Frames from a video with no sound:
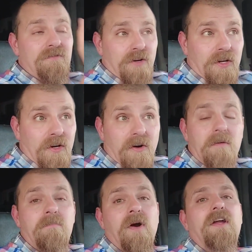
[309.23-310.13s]
for the
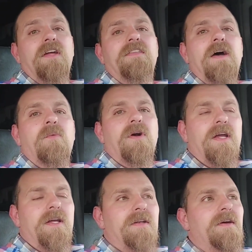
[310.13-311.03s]
current market that we're
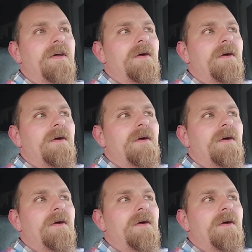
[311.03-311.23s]
in.